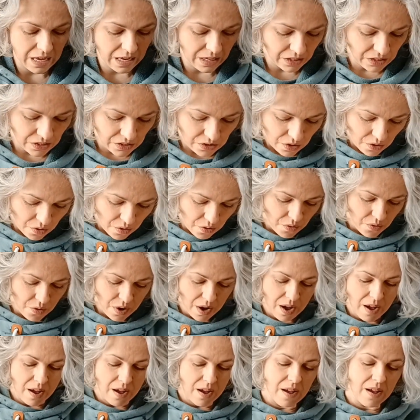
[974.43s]
So
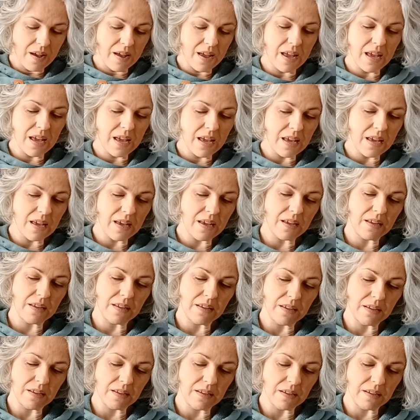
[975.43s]
I
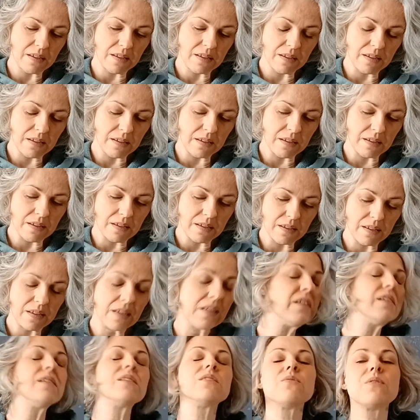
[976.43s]

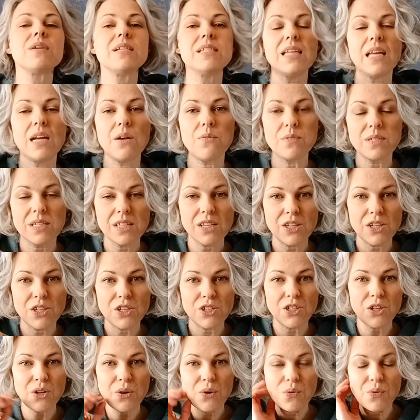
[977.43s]
said I was going to
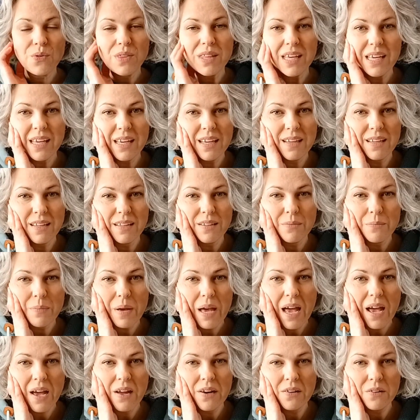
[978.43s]
show the
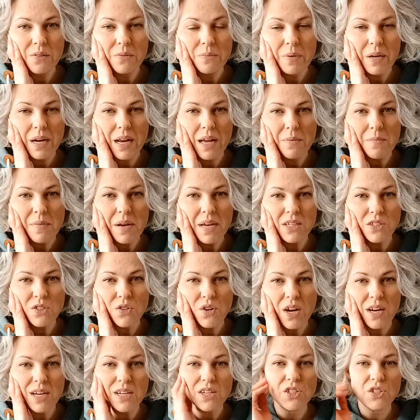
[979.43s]
pattern, but I might
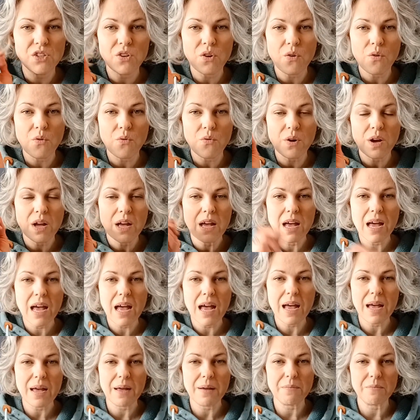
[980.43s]
try to show
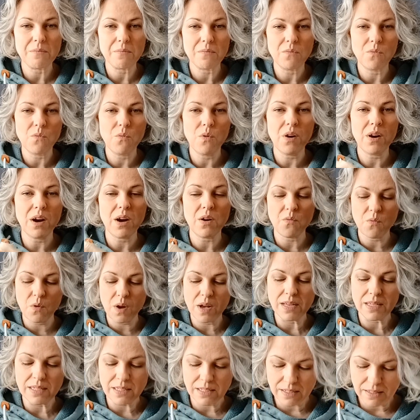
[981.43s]
where I
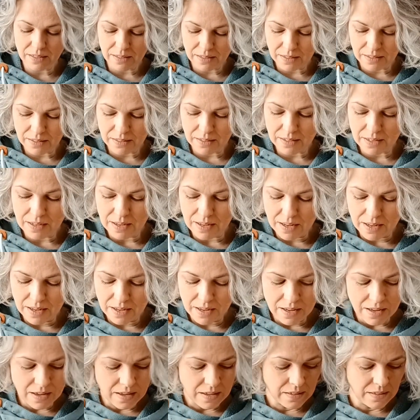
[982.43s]
was
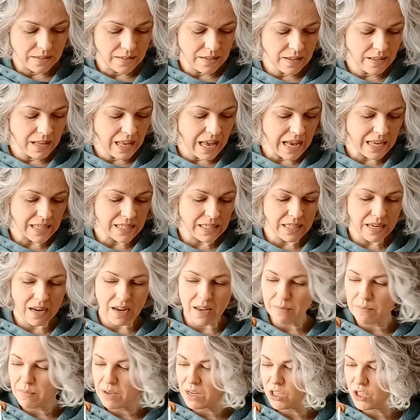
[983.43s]
the last
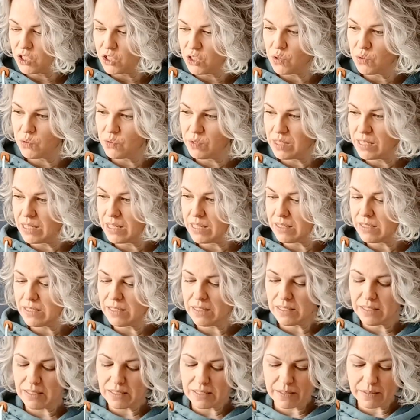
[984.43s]
time I showed
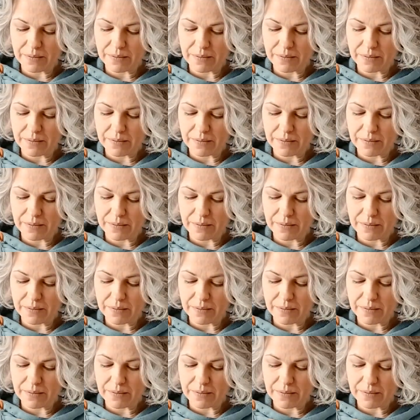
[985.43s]
this,